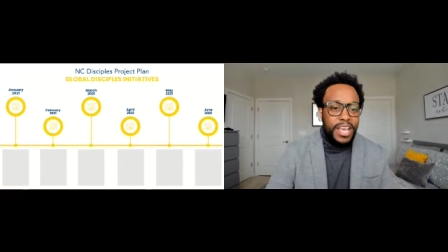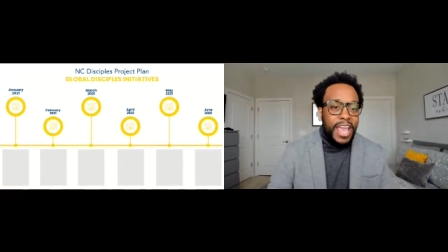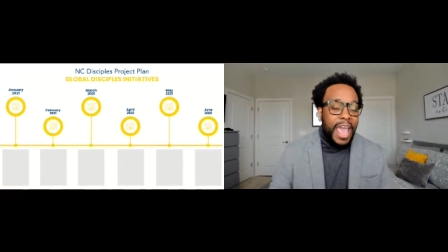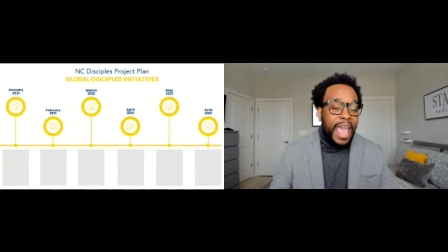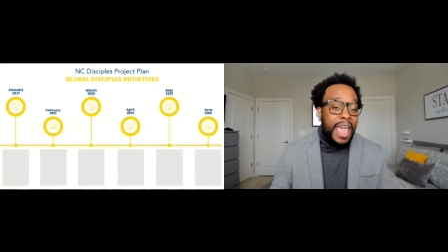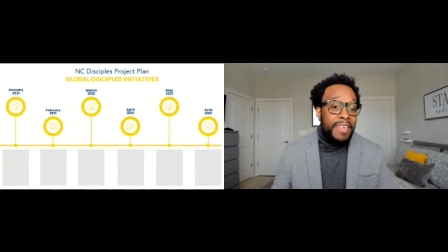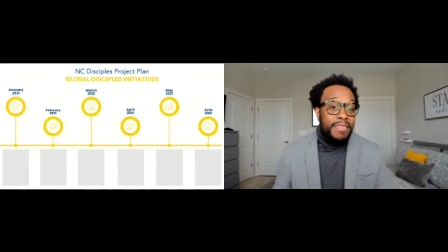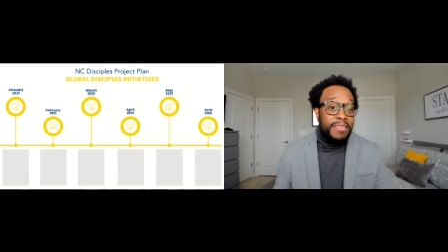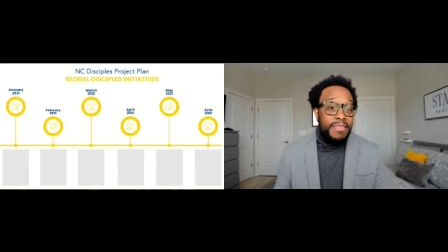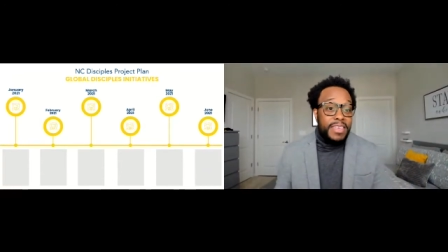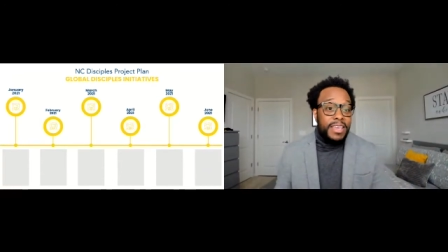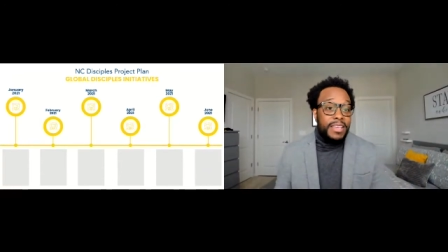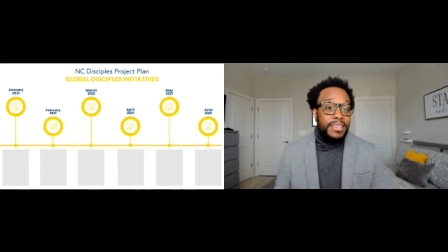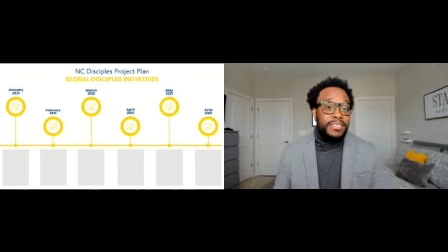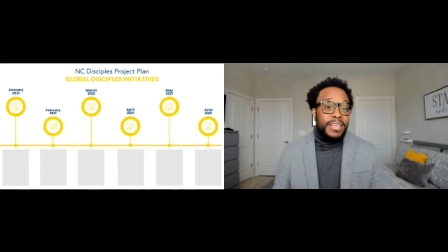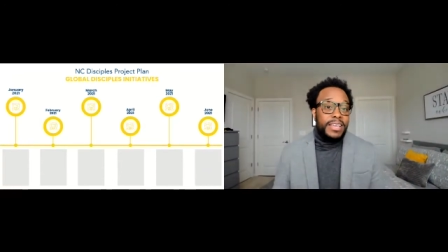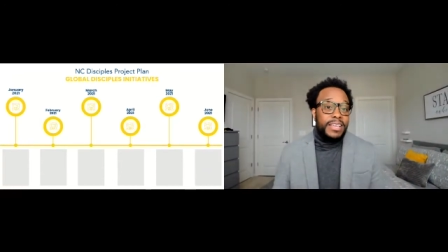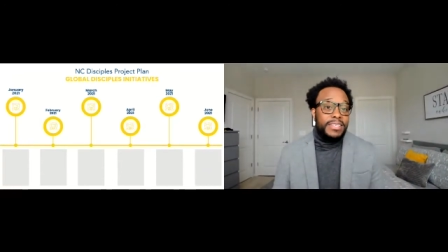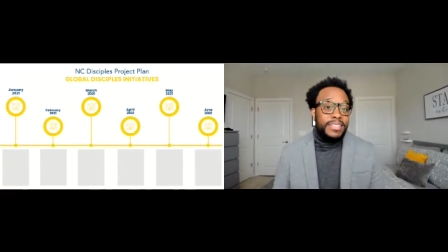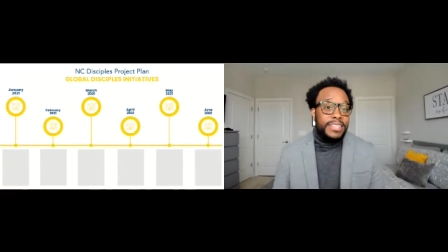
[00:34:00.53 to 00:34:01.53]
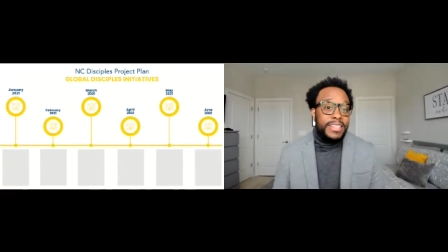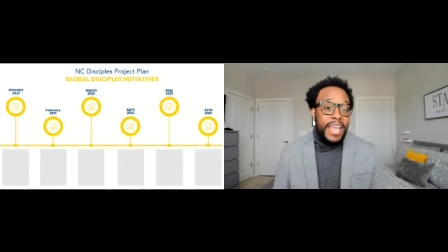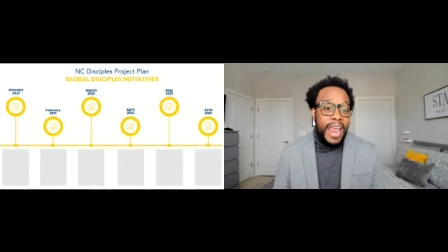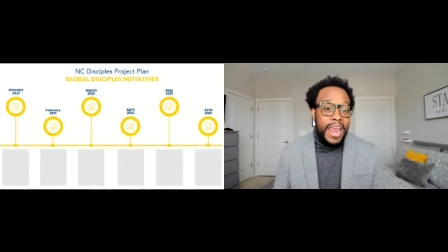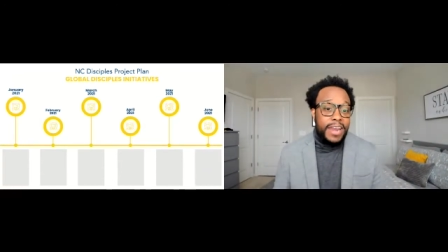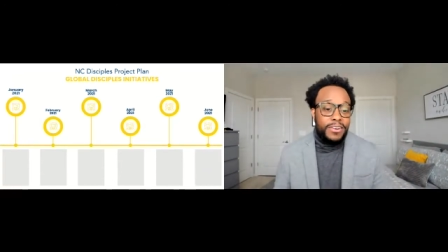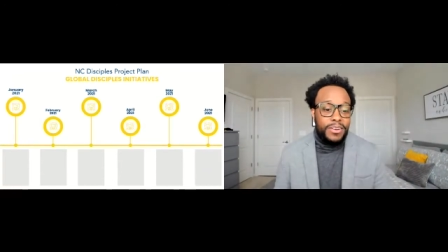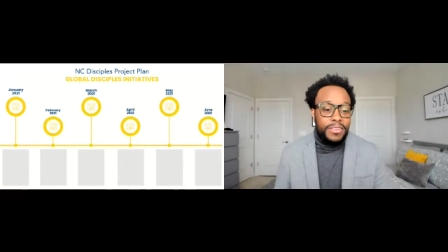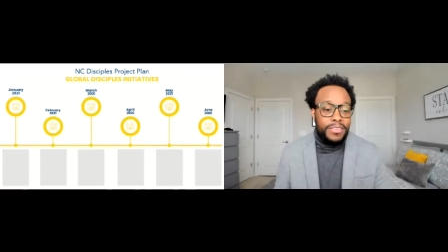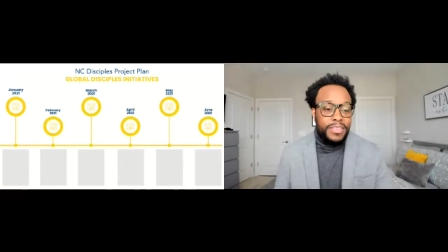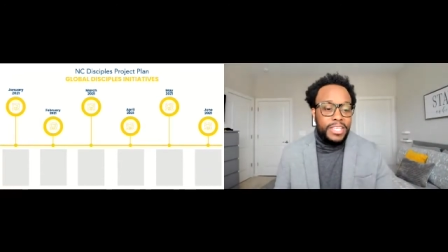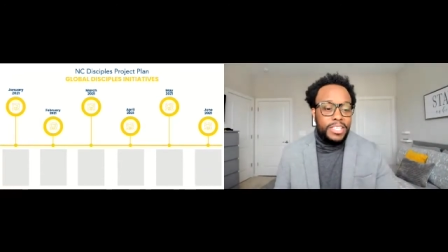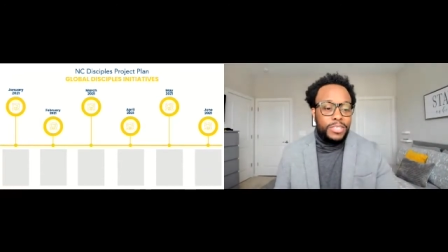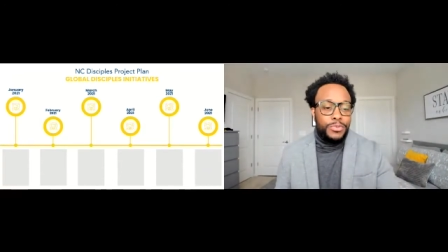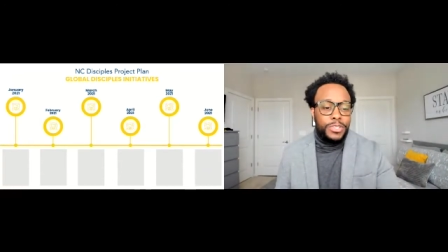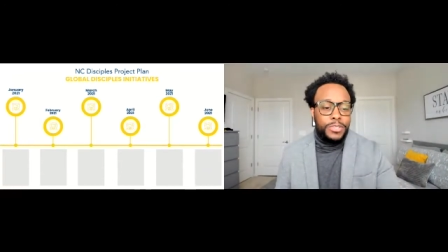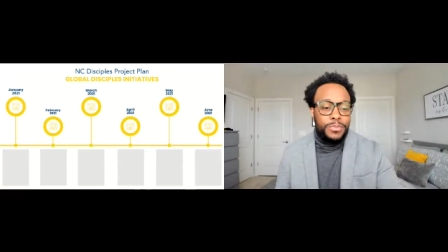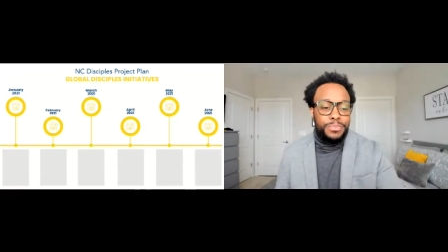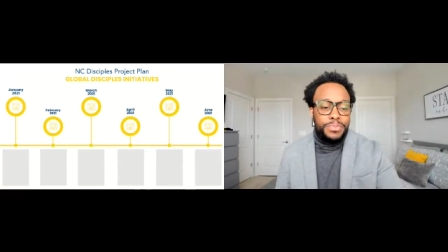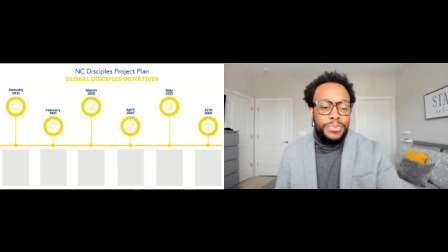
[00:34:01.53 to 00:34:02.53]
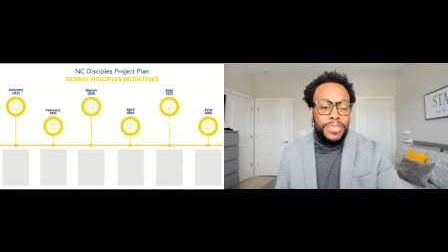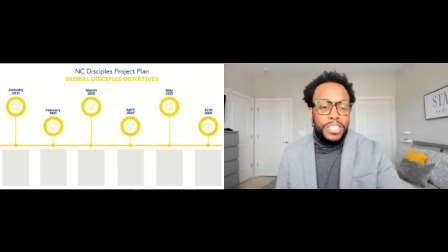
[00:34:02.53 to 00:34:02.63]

And this is catered, this